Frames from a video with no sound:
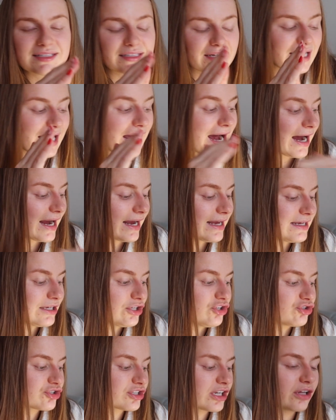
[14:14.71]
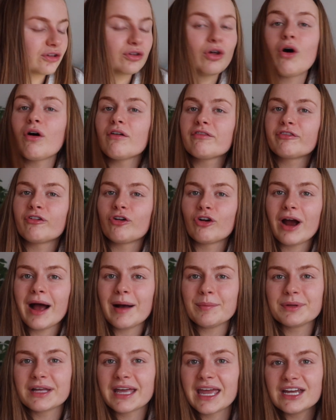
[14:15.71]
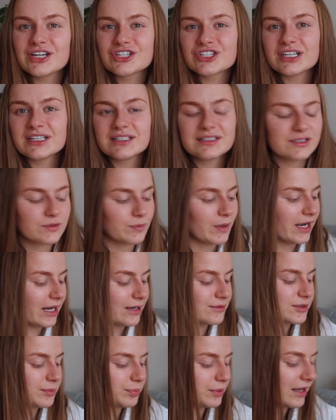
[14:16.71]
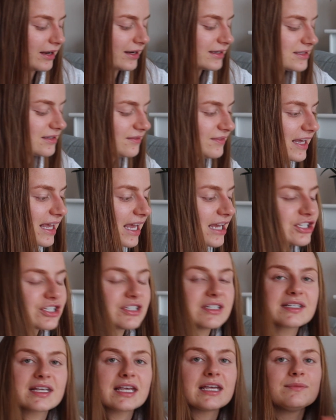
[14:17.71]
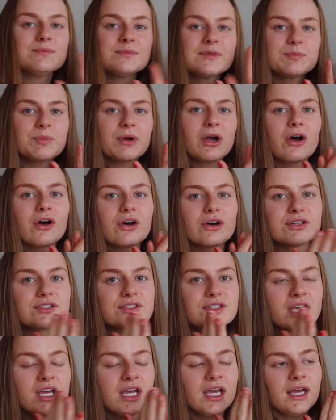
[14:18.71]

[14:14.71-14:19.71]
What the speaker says: Like I used a lot for applications when I was applying to vacation schemes, because